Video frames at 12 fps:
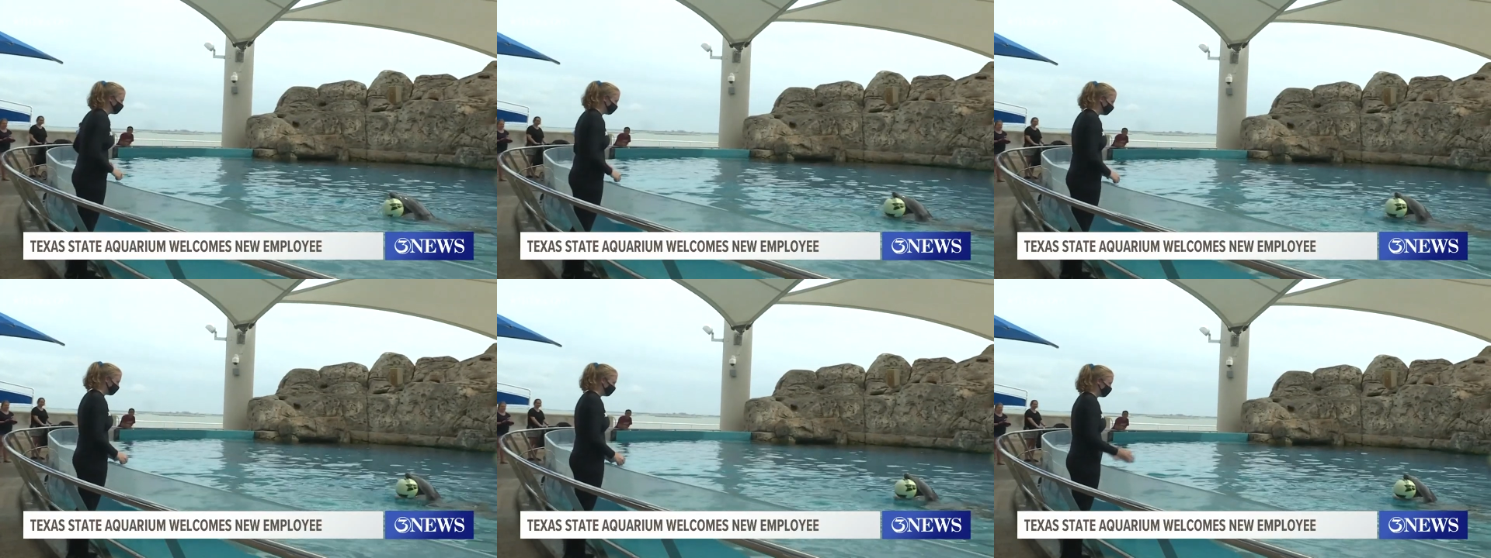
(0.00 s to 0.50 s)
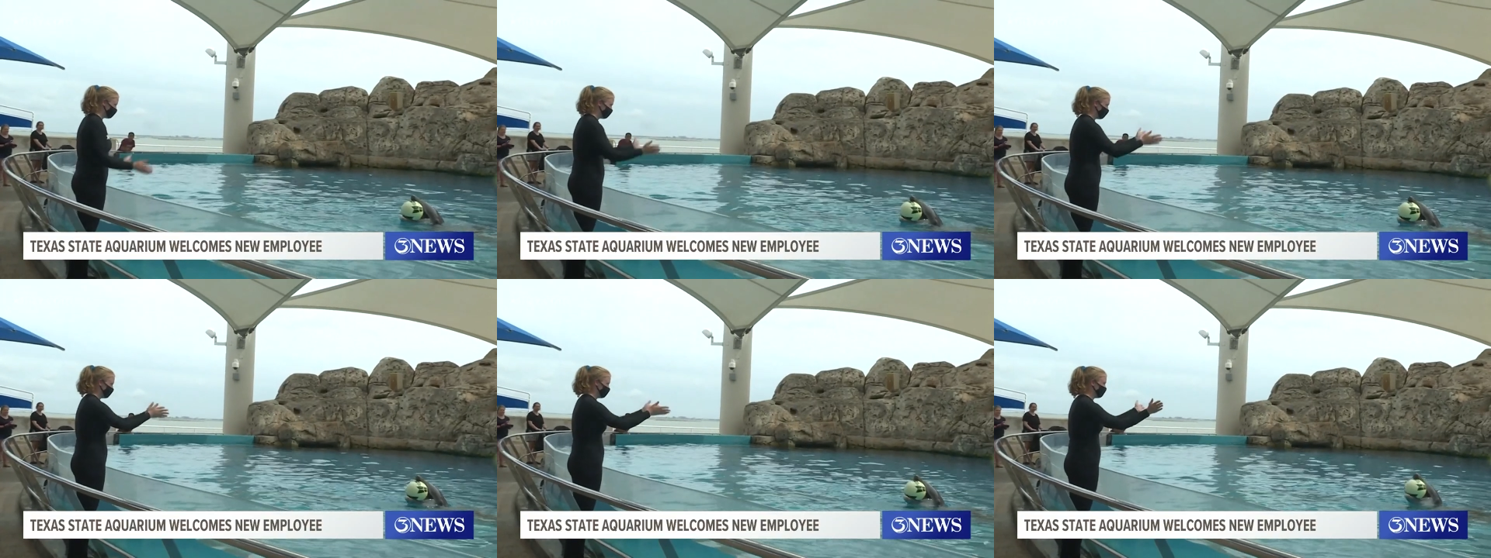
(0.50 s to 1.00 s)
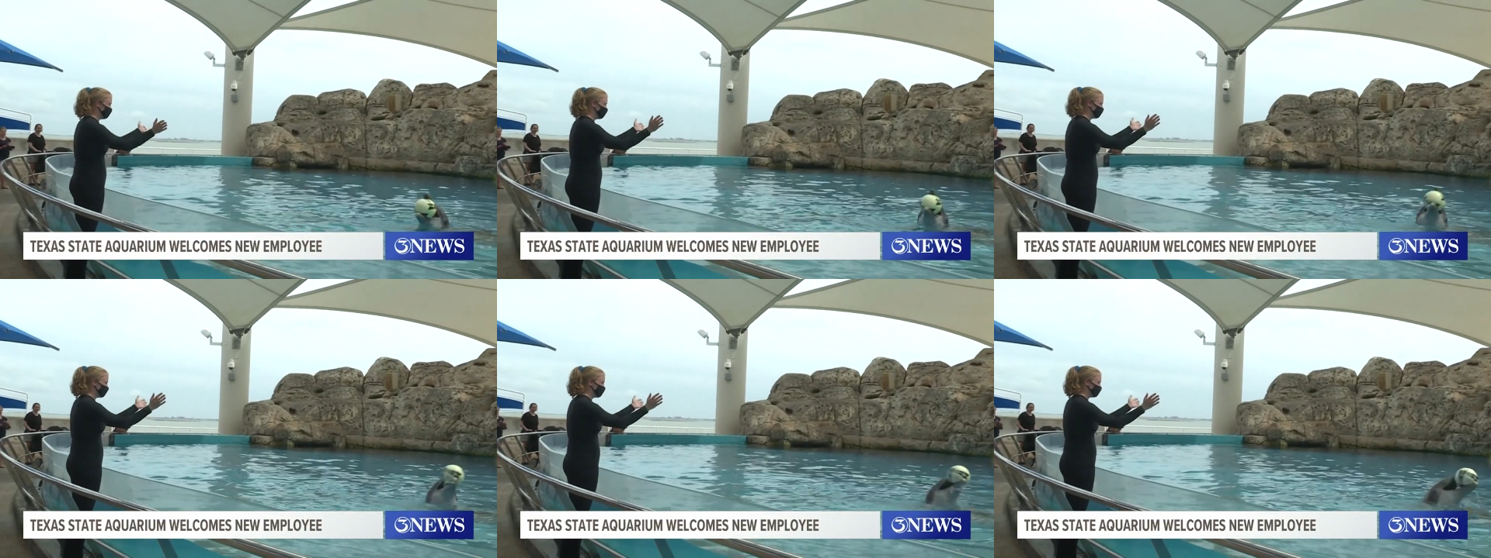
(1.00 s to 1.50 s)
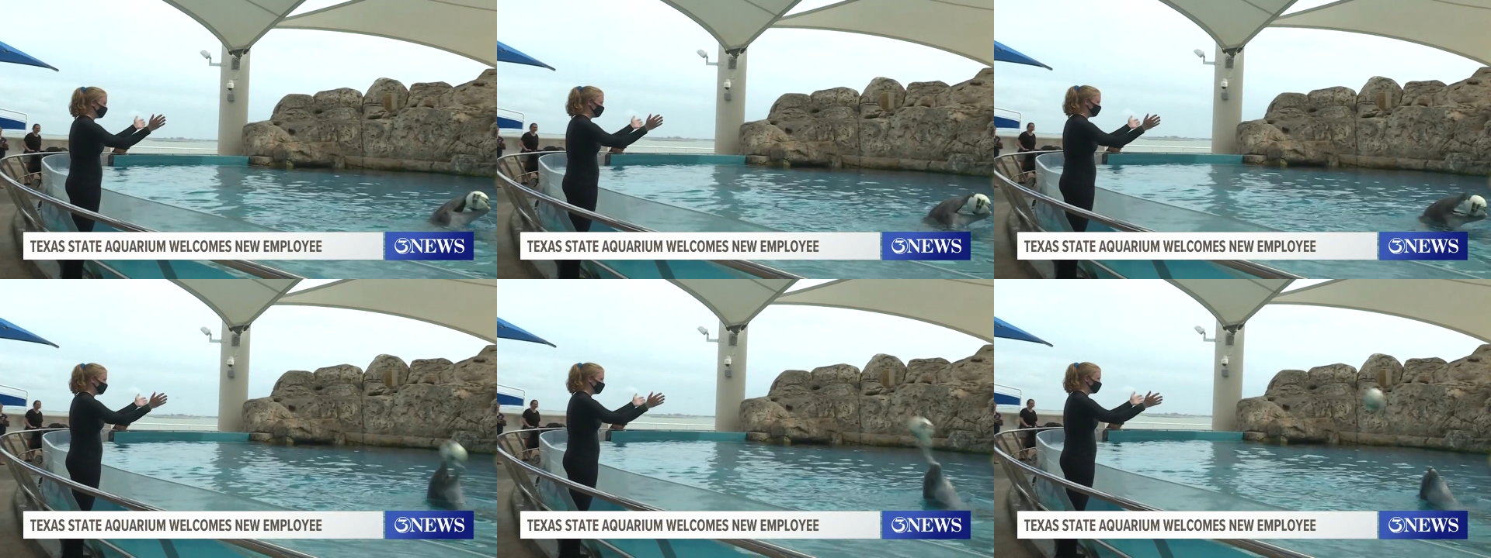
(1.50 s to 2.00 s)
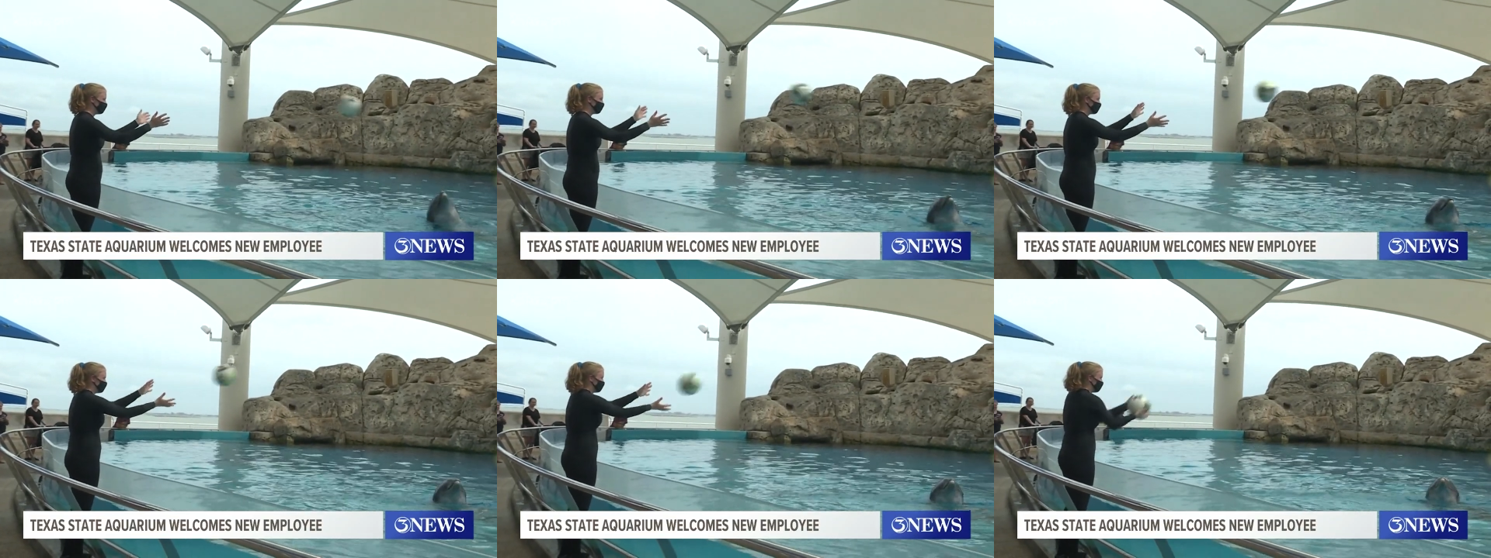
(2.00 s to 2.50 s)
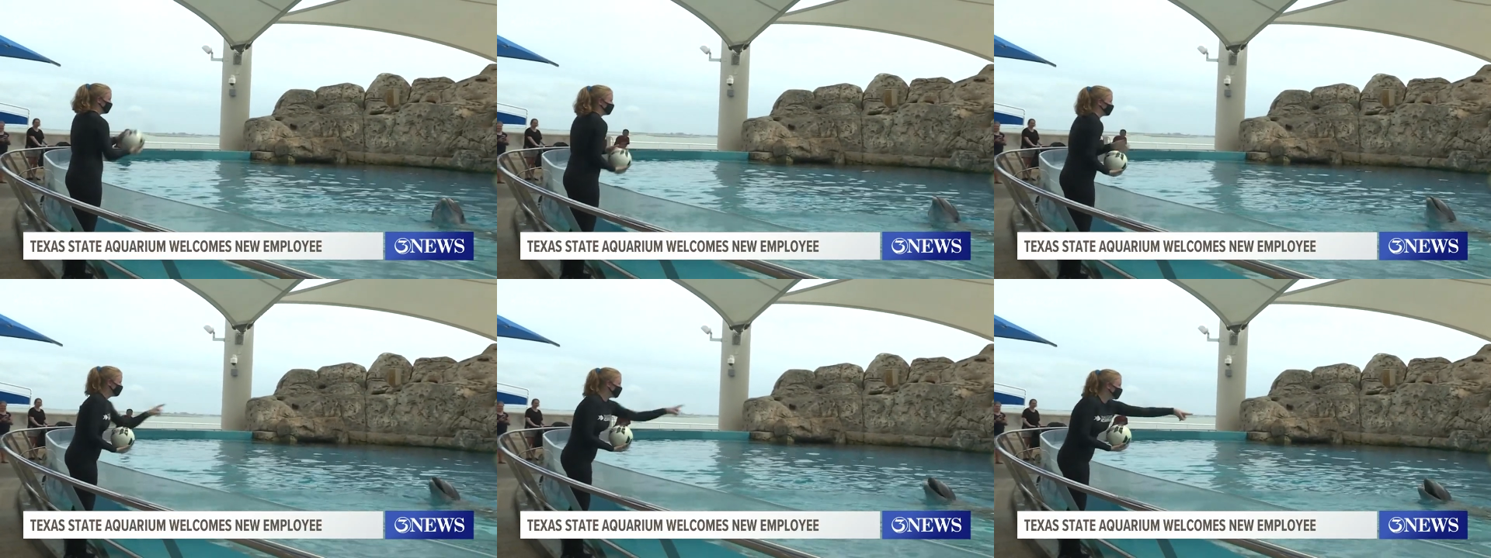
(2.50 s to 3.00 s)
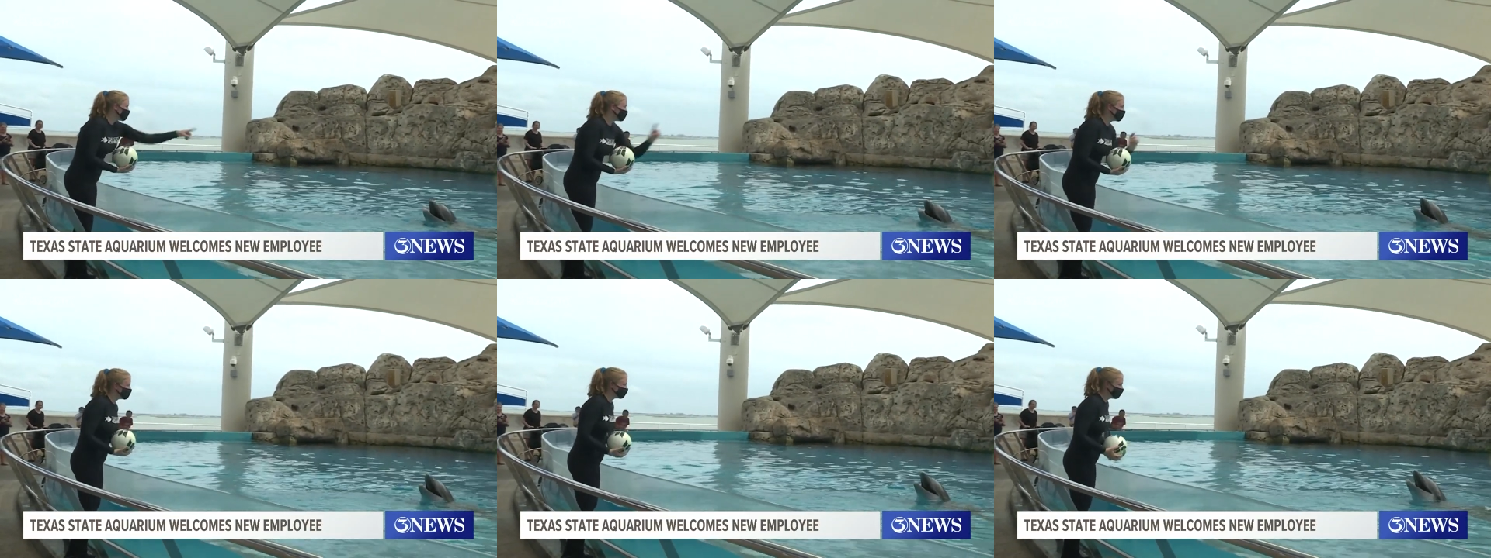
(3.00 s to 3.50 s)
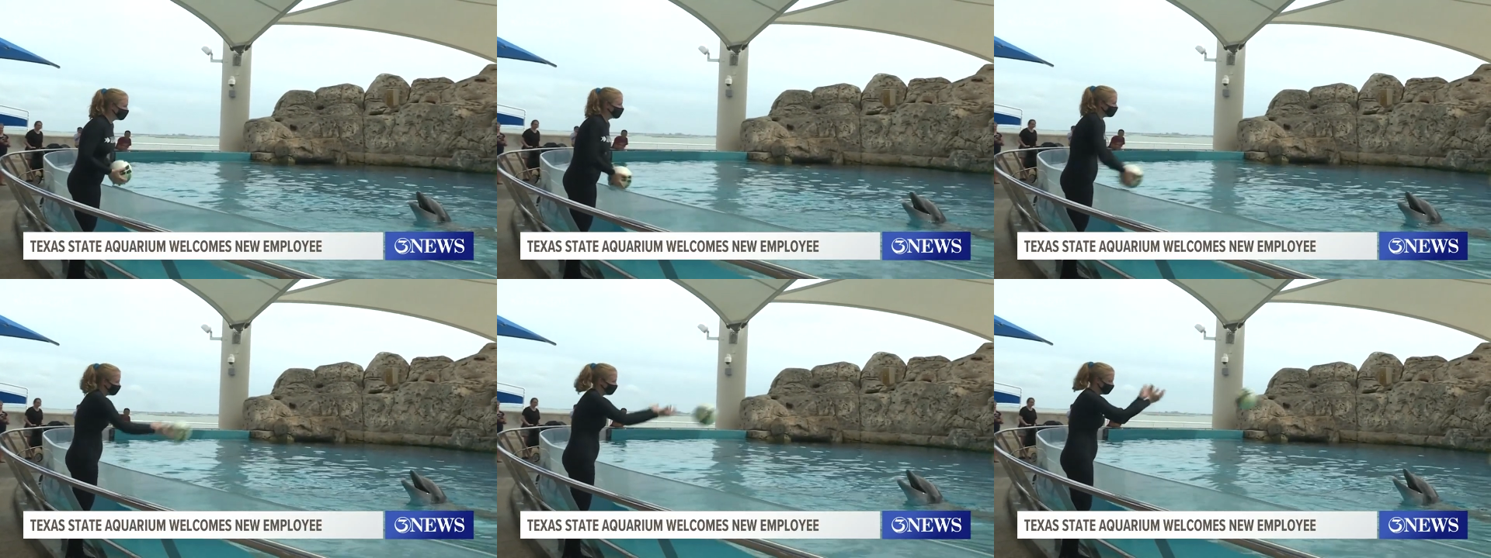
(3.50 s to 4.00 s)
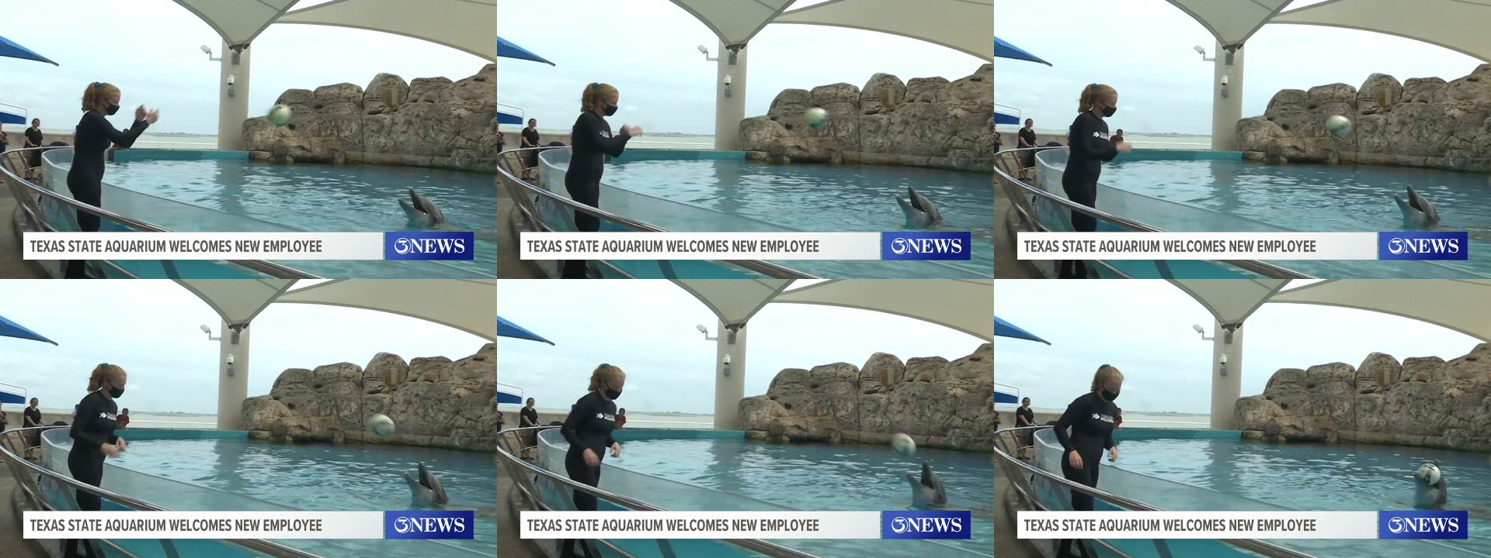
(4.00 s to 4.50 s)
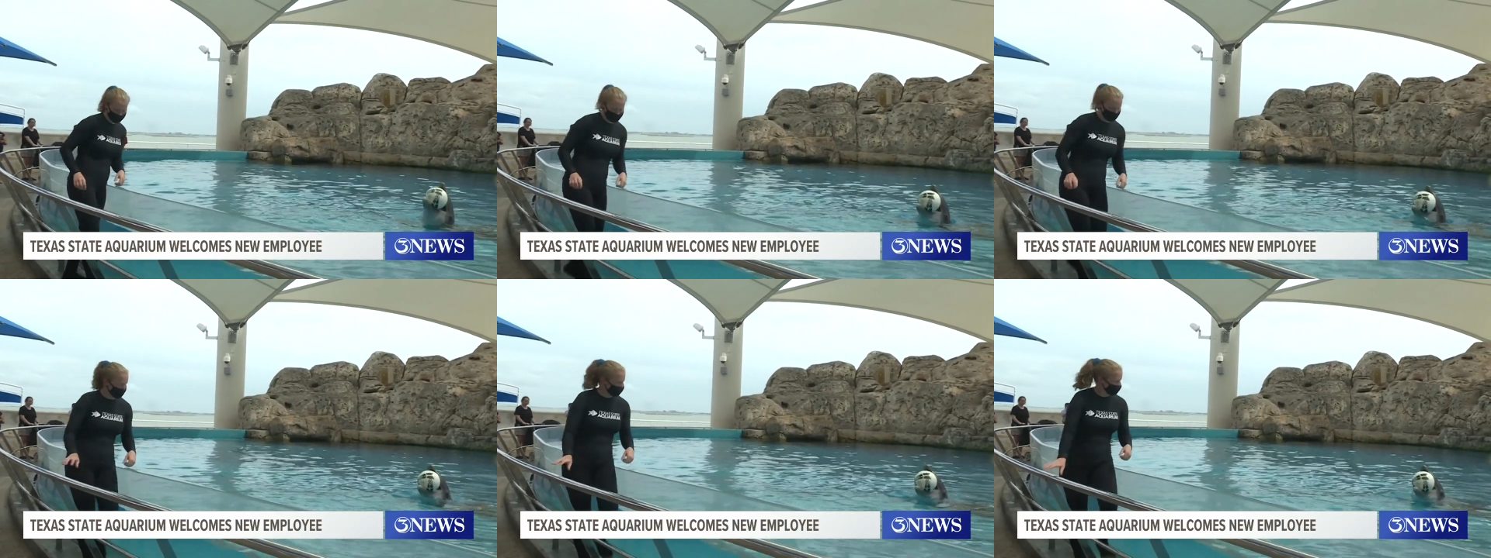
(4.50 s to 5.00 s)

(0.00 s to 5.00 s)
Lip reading: Nobody's mouth can be seen.